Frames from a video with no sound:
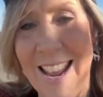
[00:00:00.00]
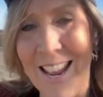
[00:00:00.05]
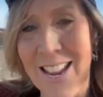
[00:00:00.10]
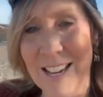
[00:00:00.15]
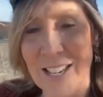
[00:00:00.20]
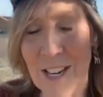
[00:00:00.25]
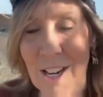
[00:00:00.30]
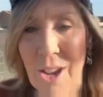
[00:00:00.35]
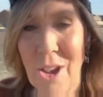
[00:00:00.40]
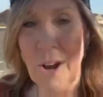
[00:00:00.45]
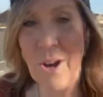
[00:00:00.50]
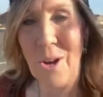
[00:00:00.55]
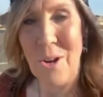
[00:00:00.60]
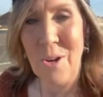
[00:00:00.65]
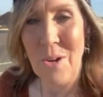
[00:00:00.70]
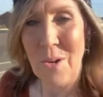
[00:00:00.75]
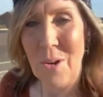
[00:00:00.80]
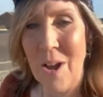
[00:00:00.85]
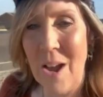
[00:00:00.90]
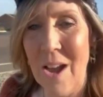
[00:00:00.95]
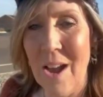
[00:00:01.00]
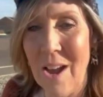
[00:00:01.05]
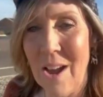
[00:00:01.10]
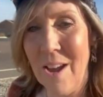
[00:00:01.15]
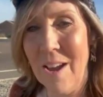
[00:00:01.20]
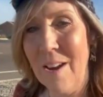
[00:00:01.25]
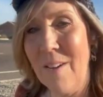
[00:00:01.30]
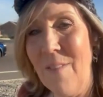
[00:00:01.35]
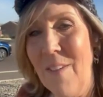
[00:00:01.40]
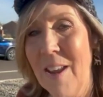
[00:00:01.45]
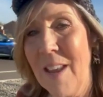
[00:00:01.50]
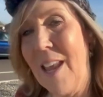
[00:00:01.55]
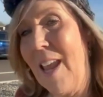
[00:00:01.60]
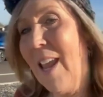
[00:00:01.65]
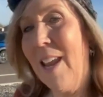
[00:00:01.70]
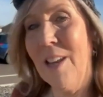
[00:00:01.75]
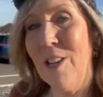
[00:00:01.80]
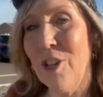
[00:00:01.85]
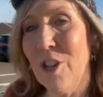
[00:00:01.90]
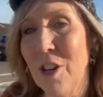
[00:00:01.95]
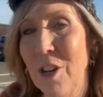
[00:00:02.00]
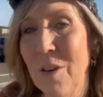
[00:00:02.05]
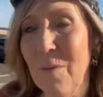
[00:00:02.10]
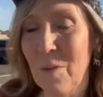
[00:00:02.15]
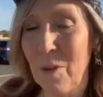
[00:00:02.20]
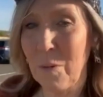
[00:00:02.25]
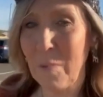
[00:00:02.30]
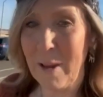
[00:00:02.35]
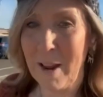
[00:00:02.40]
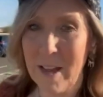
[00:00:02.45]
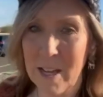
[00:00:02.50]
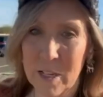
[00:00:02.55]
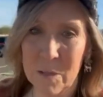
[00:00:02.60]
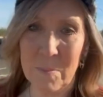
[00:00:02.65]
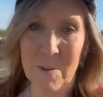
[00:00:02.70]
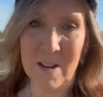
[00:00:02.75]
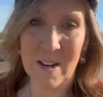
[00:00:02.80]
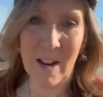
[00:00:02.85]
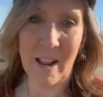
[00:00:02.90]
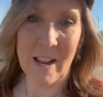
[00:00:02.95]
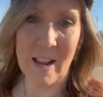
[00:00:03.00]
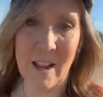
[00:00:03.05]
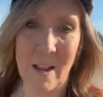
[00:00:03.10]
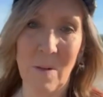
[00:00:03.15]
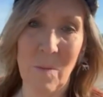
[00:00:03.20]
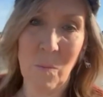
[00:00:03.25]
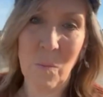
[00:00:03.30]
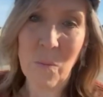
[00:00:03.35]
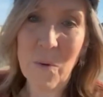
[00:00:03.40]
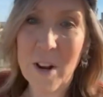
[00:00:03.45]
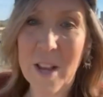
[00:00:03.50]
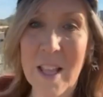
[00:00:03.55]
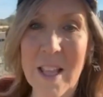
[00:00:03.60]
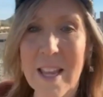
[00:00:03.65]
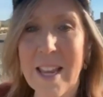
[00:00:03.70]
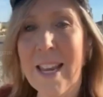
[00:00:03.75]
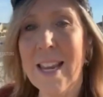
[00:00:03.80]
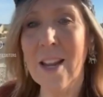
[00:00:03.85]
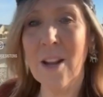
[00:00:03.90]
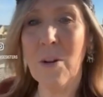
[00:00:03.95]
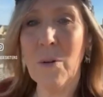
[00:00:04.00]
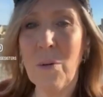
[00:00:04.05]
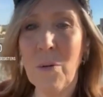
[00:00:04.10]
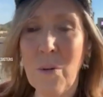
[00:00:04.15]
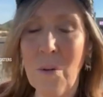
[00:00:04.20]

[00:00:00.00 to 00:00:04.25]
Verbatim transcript: to go on a vacation with my husband, like a really cool